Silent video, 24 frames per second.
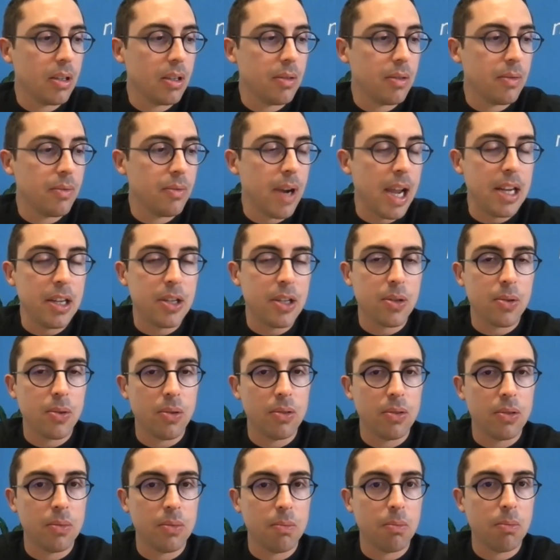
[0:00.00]

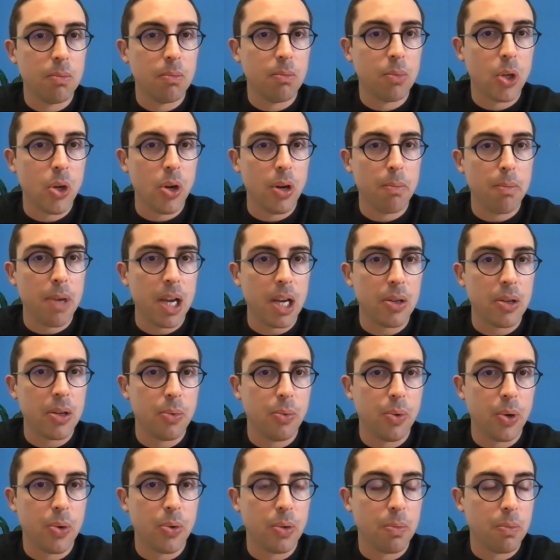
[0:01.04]
Rachel, going back to
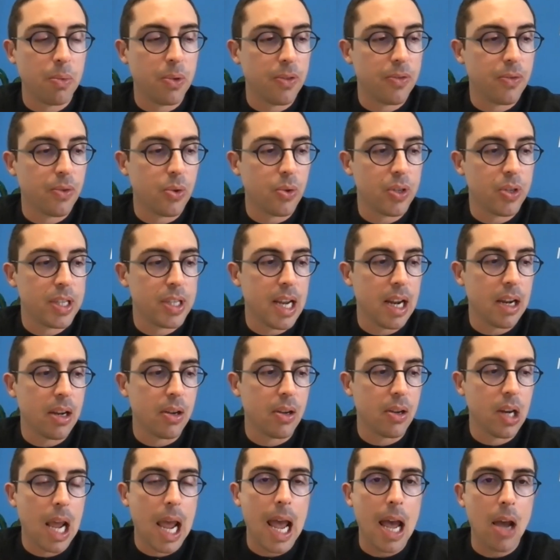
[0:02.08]
recruitment for a
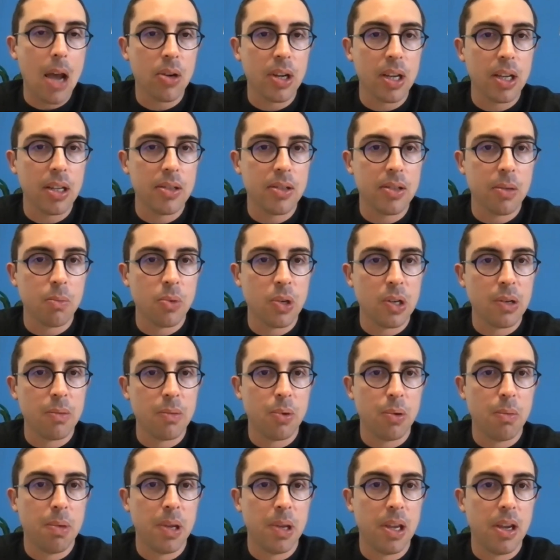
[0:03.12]
second, how can someone
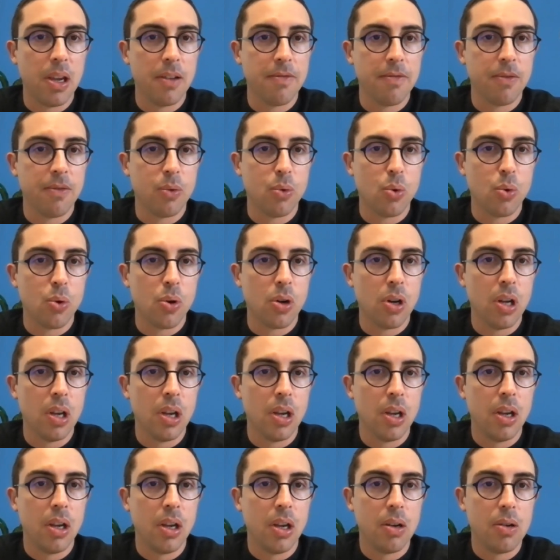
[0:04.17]
prepare for
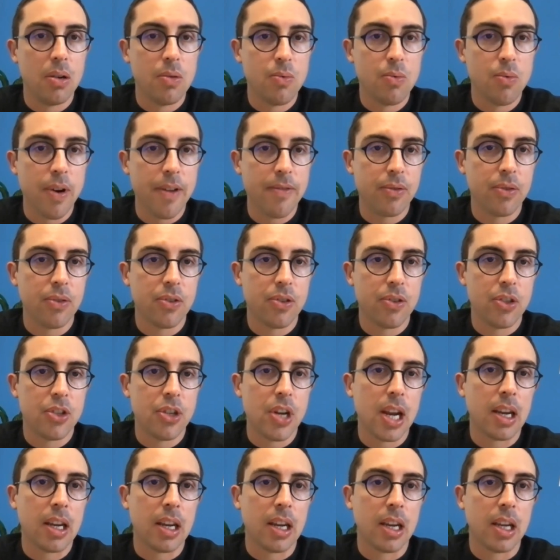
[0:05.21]
reference
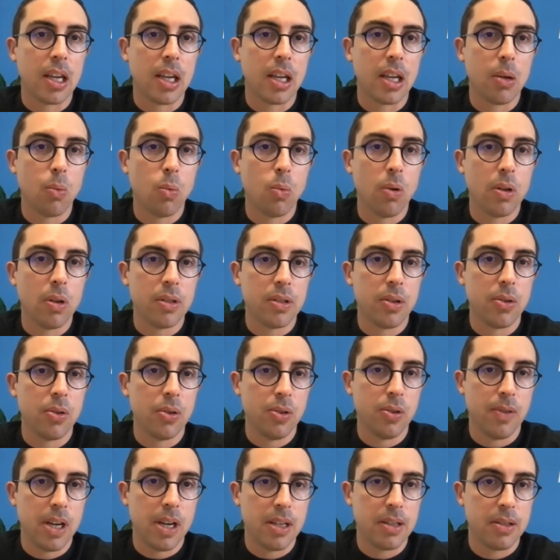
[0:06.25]
checking? What's your
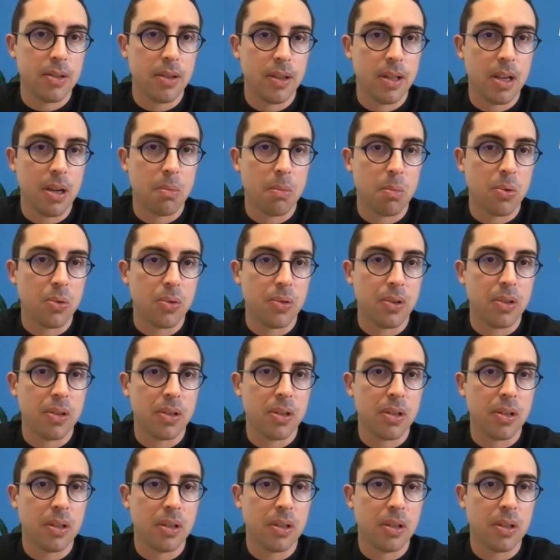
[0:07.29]
advice on that point?